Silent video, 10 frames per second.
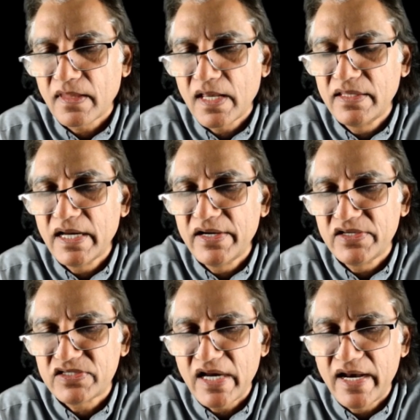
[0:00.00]
and the
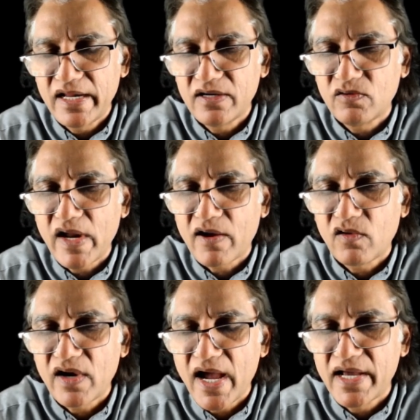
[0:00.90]
understanding to
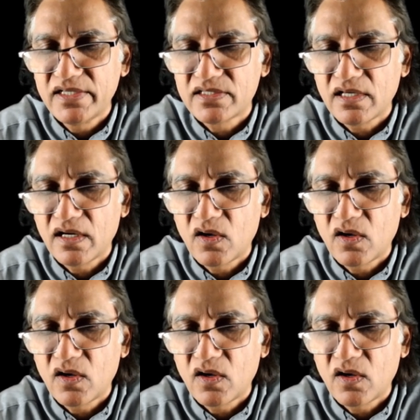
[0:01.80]
recognize